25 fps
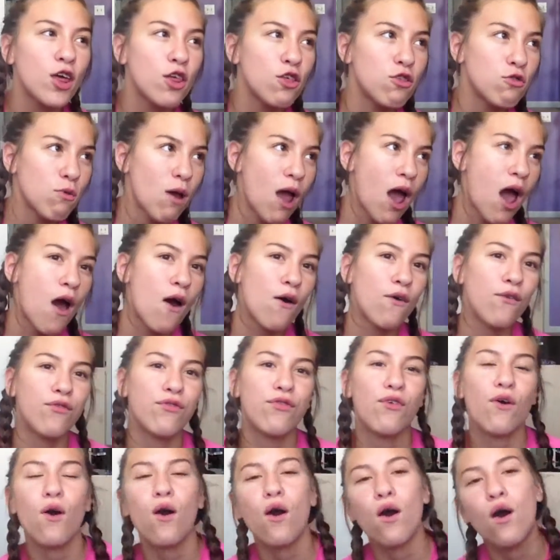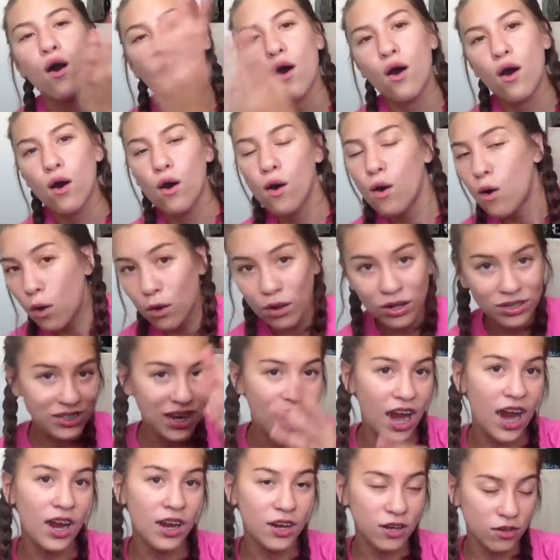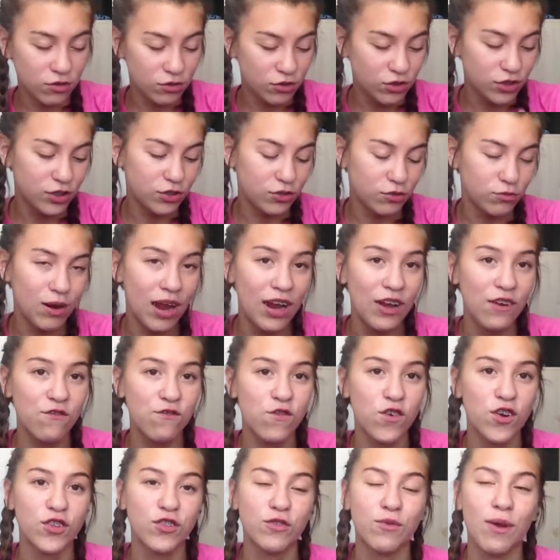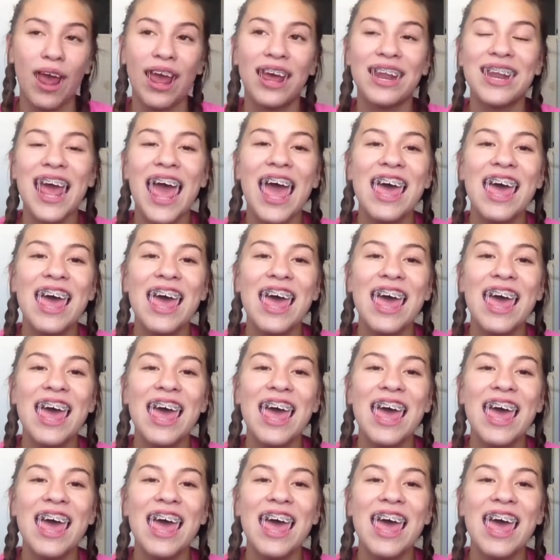throughout the whole entire grade of 4th grade.